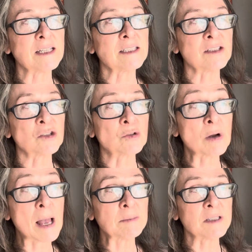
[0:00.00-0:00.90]

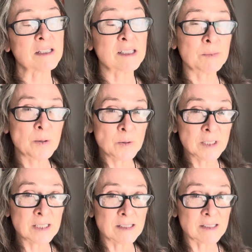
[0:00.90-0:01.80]
describes the
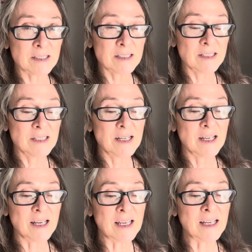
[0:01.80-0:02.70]
experience,
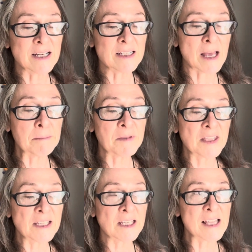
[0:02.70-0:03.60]
and I'm
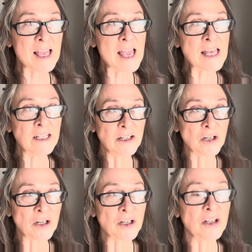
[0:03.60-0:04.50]
thinking the
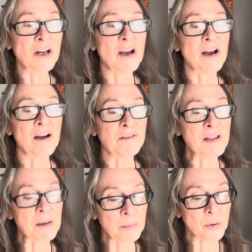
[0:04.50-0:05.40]
editor of
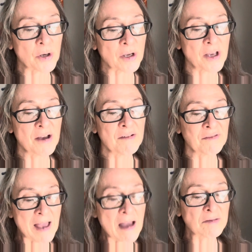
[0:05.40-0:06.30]
that book
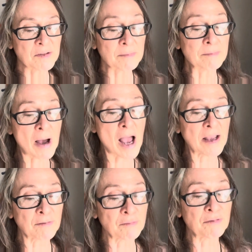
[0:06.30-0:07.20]
found my
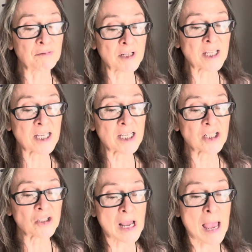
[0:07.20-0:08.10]
free
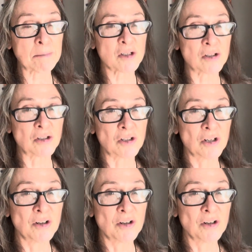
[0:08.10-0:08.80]
chapter